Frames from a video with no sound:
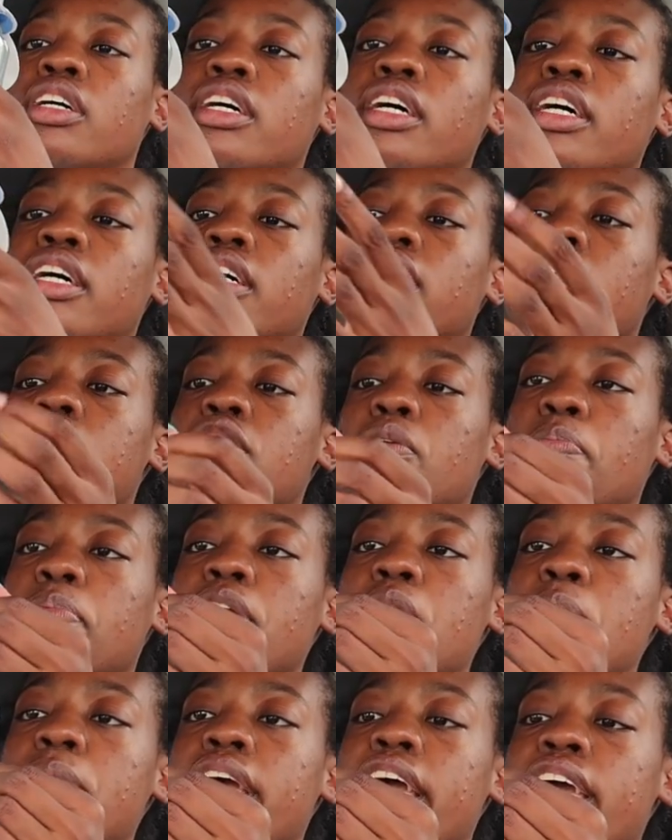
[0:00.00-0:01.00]
It is a
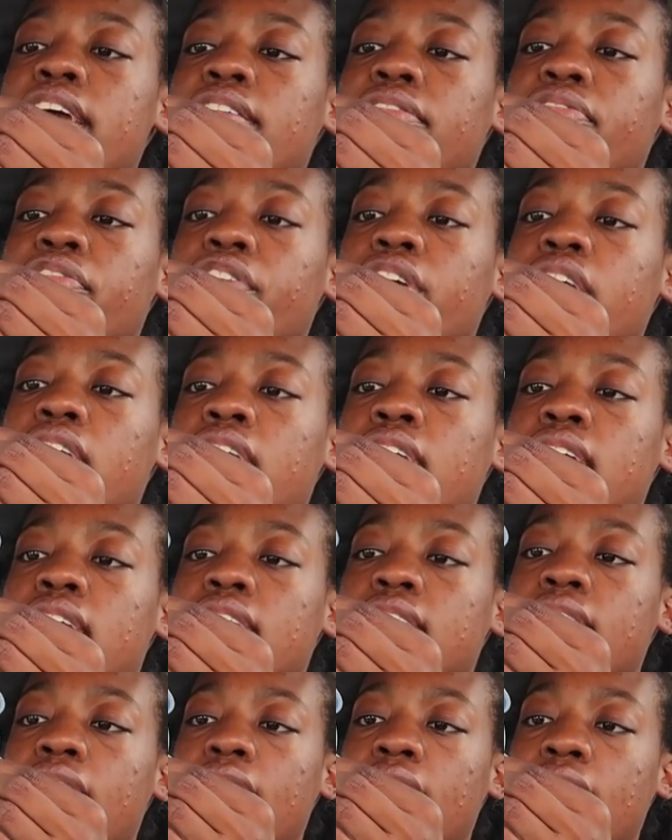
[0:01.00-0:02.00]
B P A-free
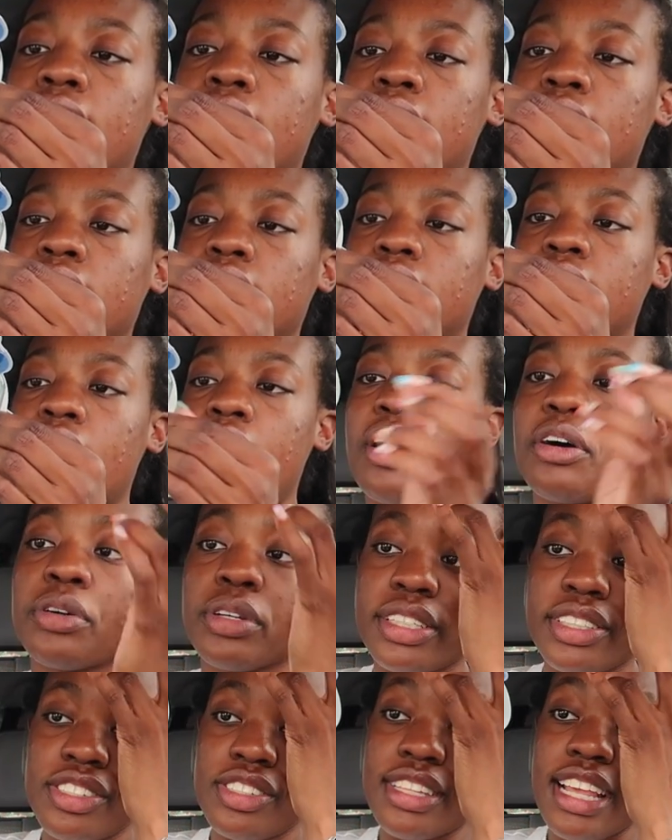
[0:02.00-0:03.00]

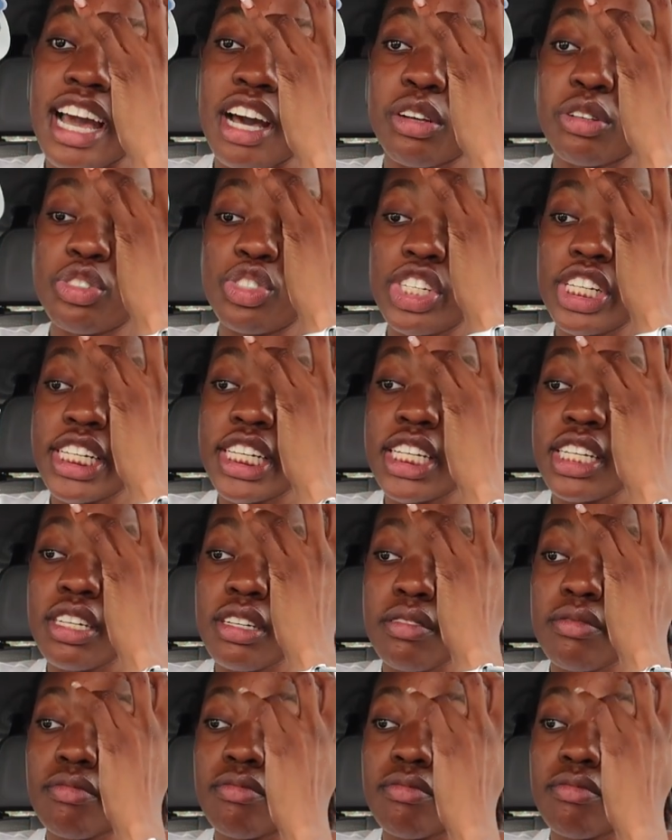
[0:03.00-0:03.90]
Nalgene,